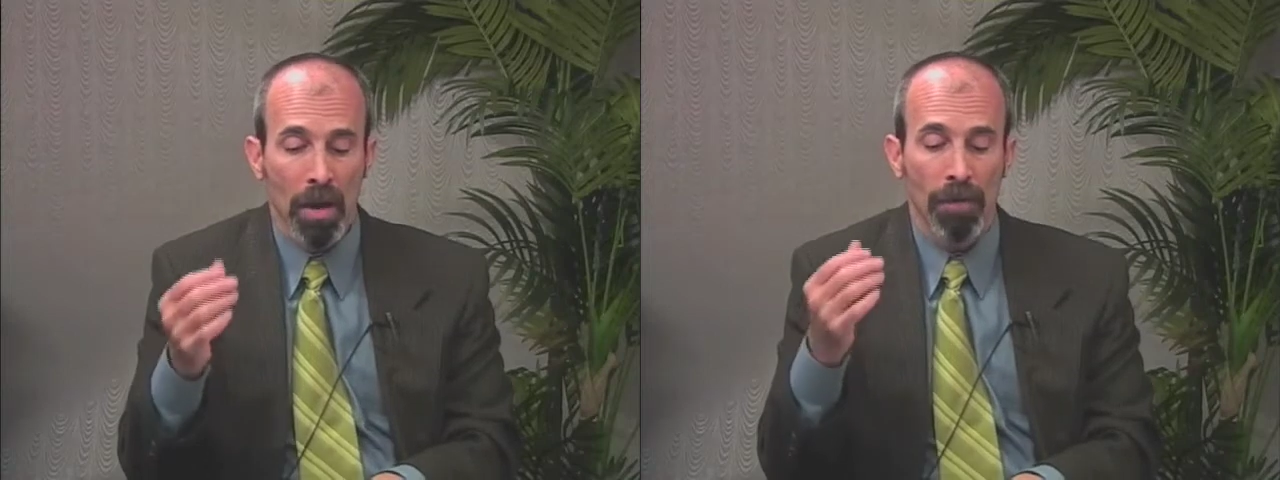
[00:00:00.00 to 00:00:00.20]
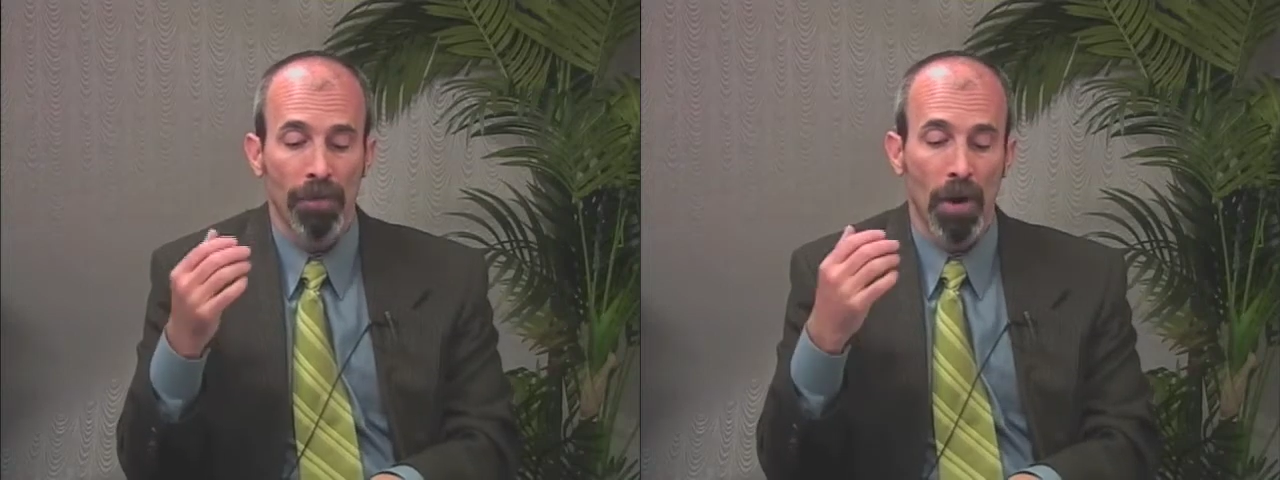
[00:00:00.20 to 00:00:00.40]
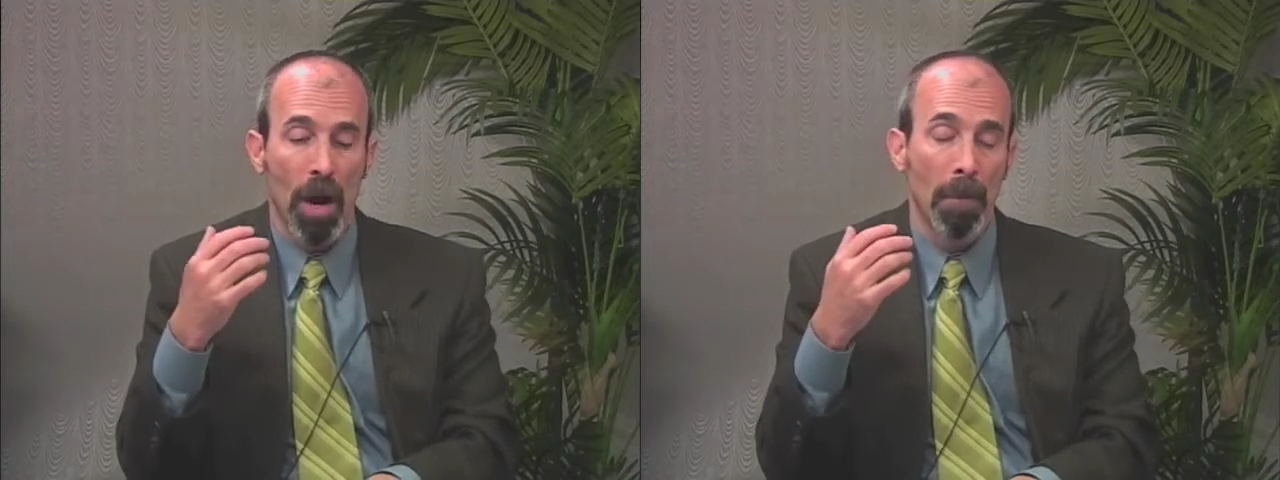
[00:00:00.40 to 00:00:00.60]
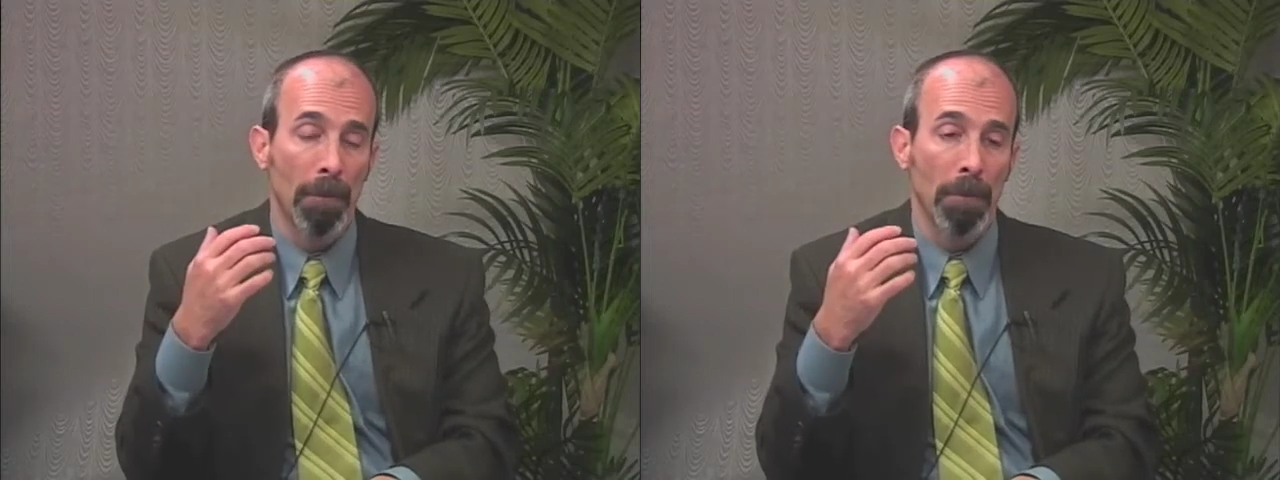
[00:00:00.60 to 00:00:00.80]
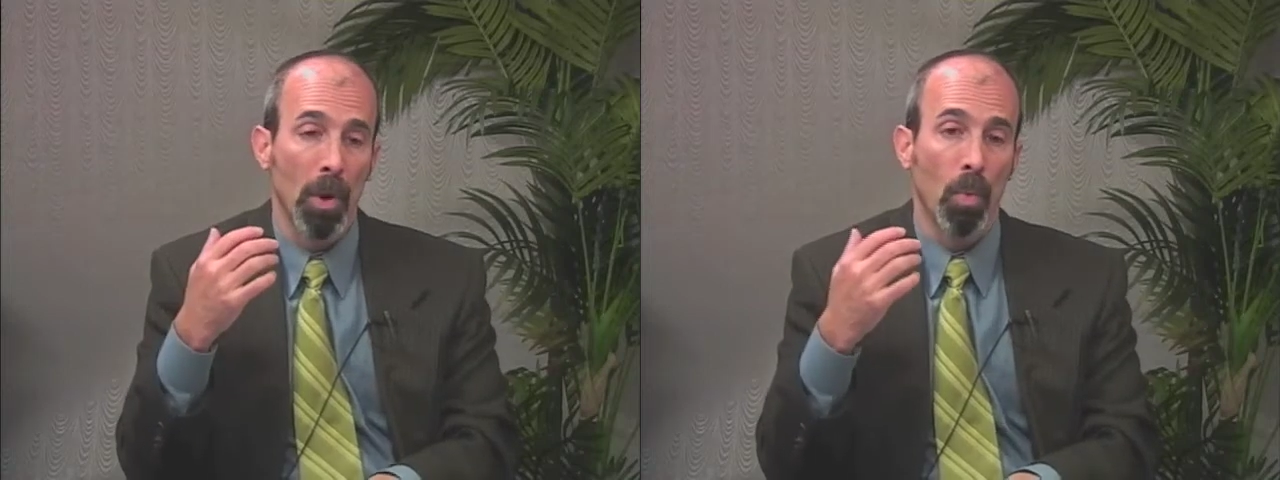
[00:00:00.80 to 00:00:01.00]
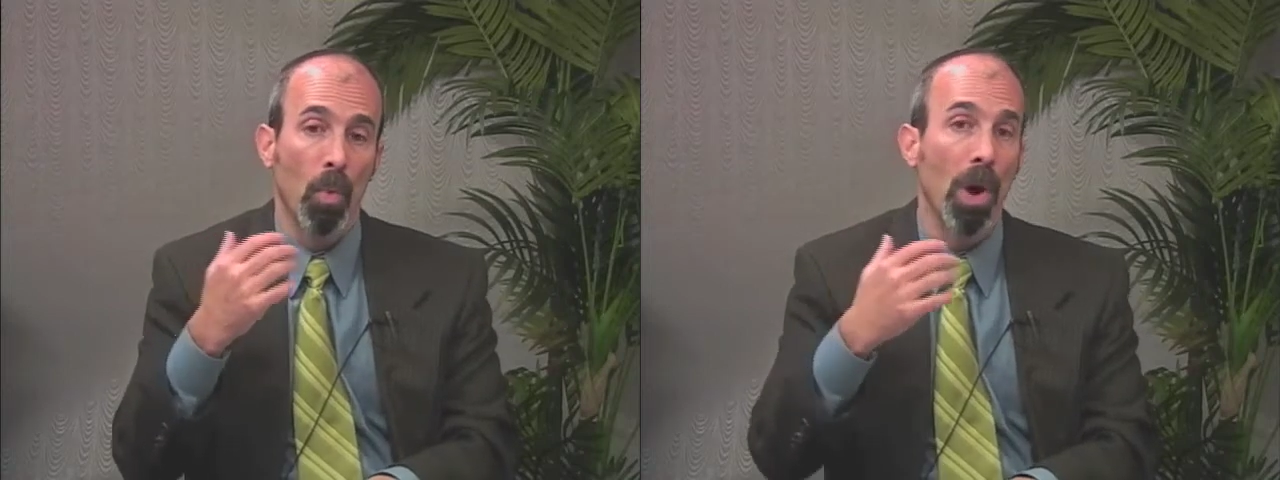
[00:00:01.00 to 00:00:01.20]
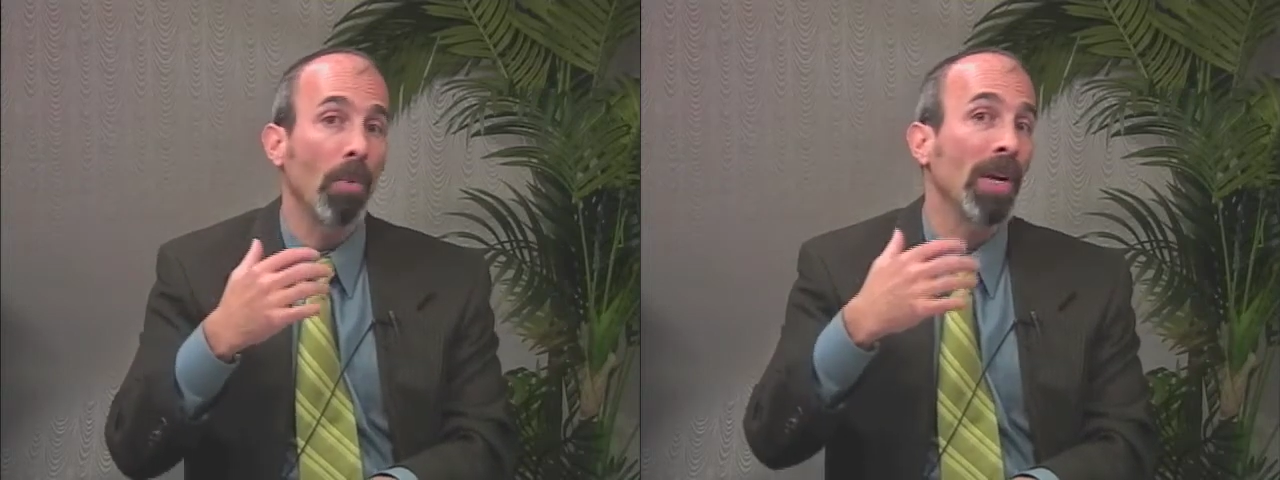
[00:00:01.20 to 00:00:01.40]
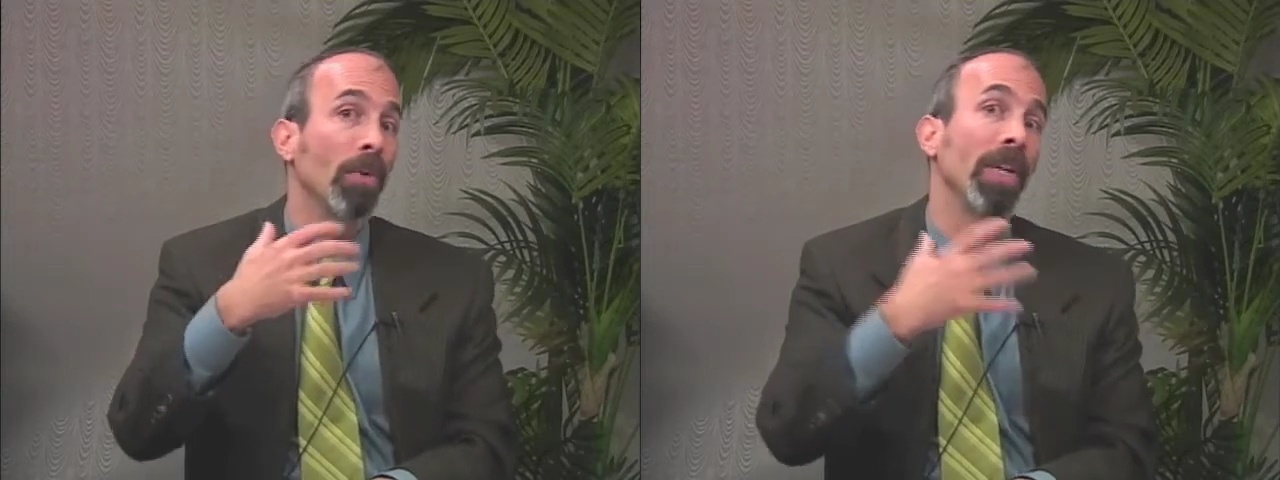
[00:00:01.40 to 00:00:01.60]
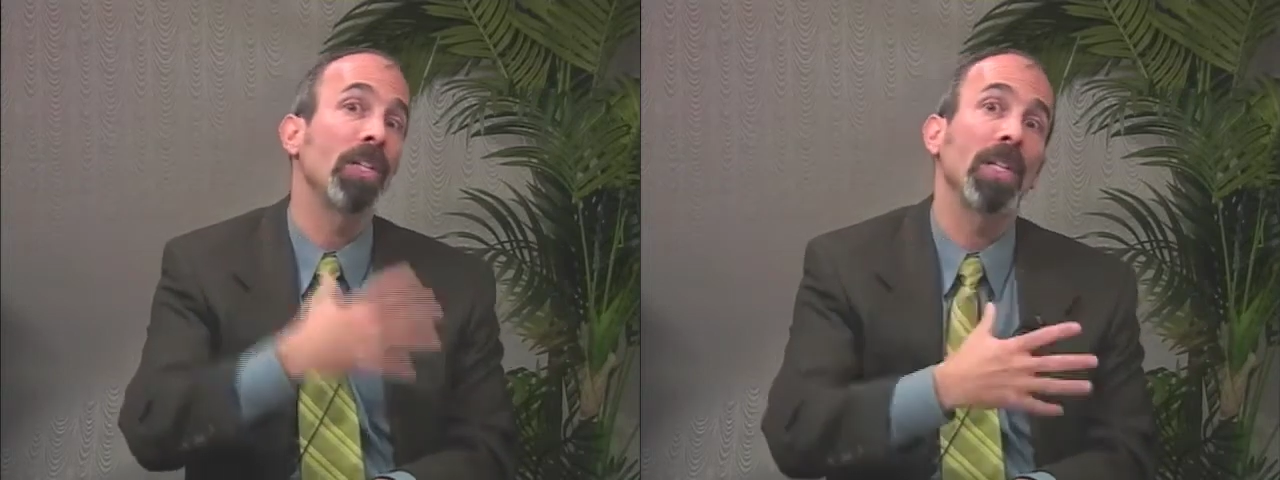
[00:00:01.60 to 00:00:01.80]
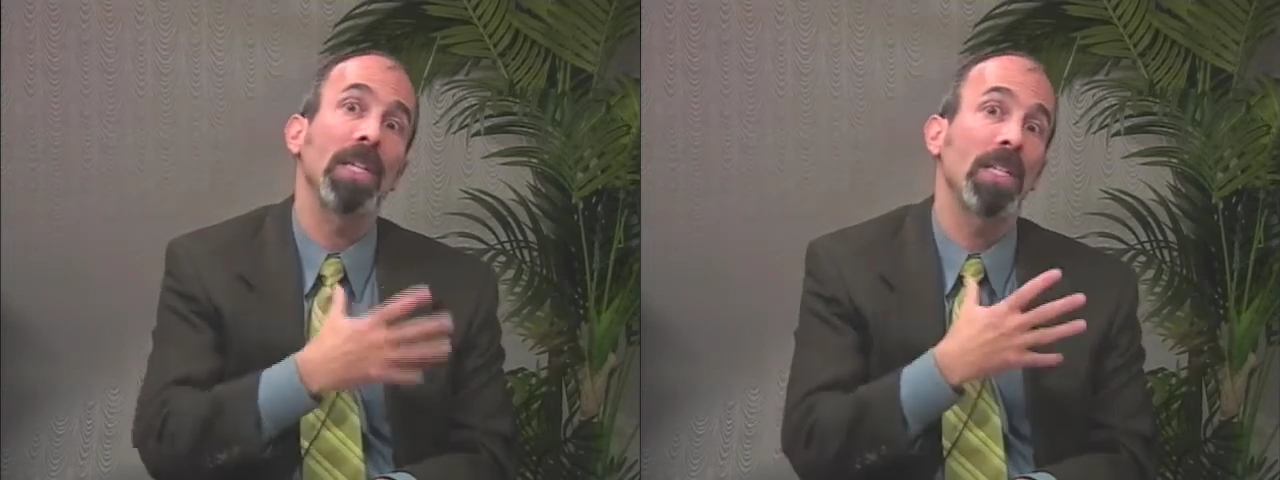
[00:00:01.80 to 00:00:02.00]
from what we
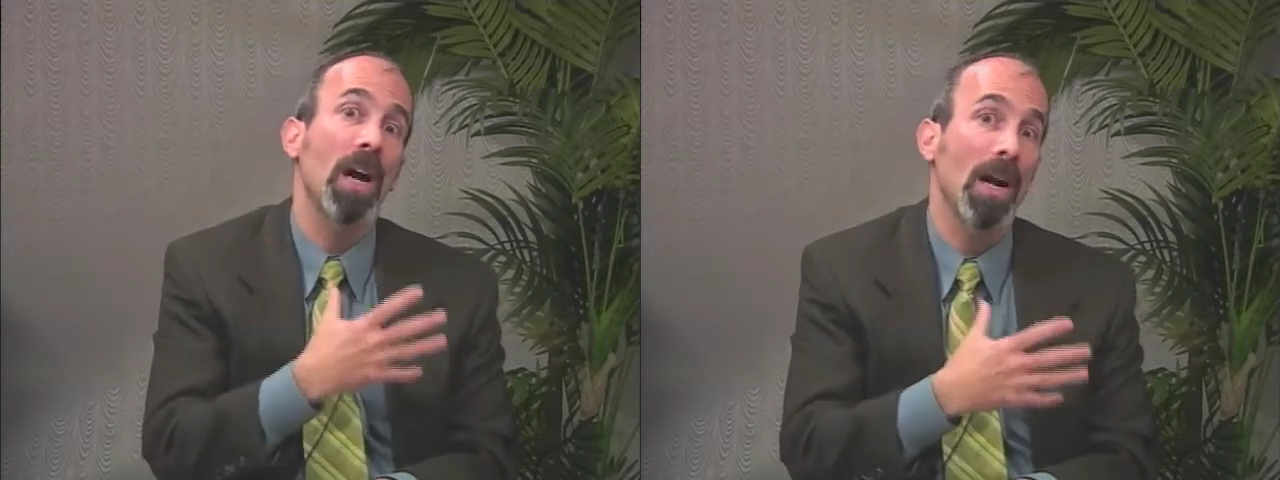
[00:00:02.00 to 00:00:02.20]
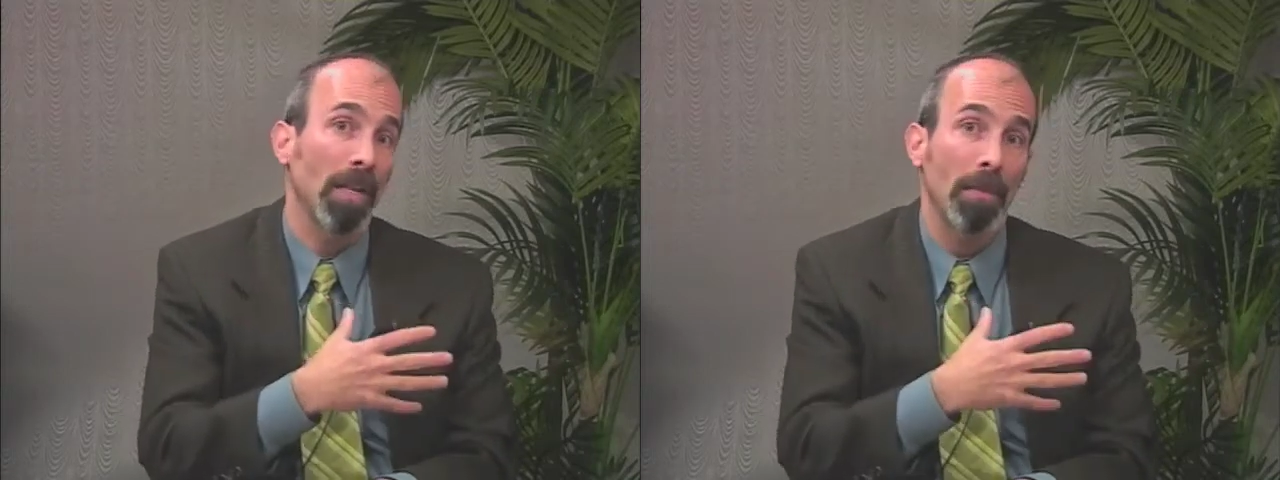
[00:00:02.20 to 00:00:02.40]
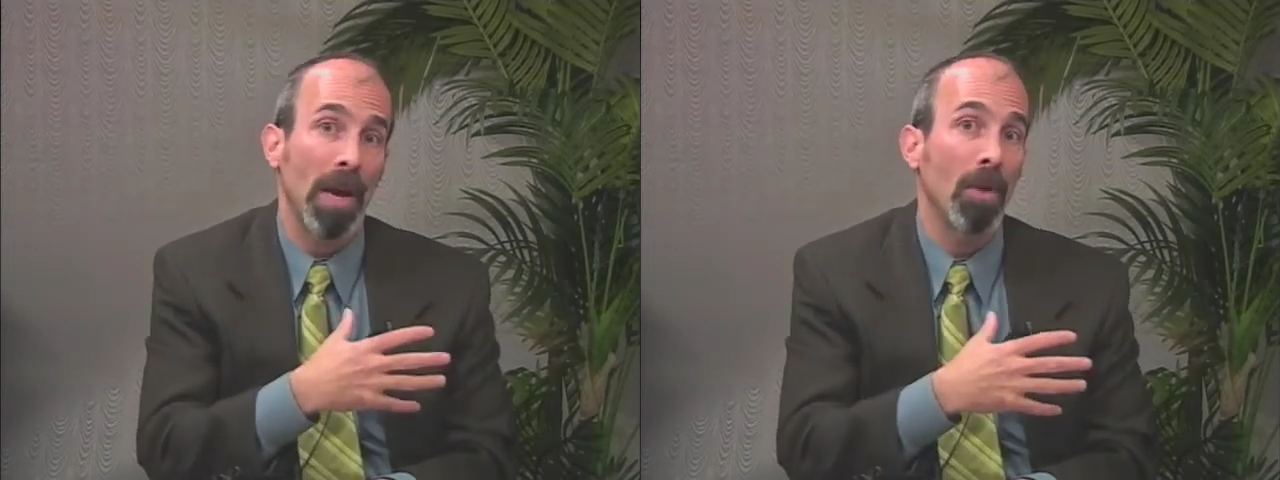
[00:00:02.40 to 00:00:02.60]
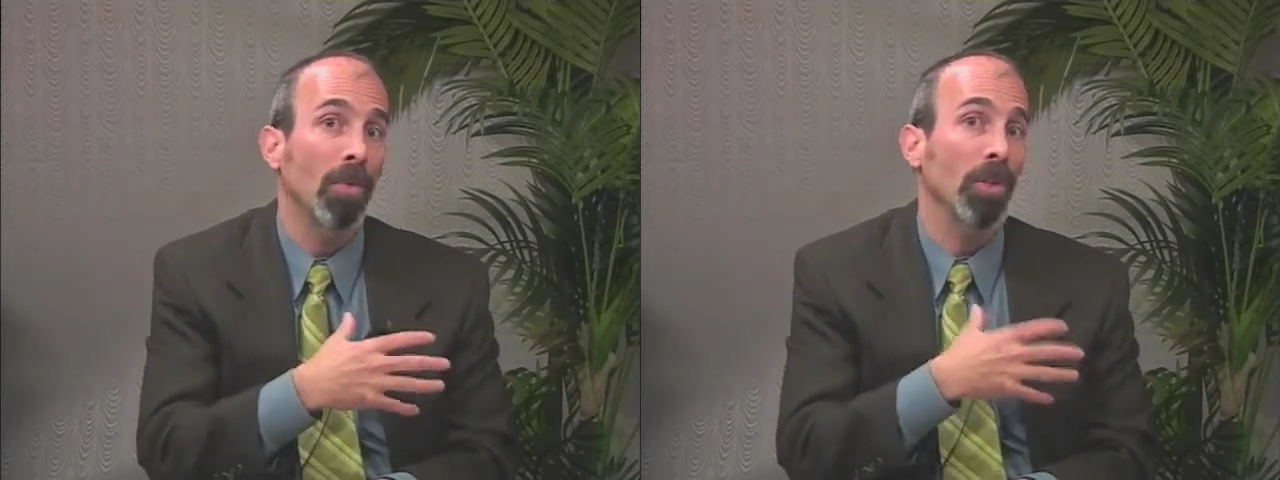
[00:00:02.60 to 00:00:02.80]
originally talked about,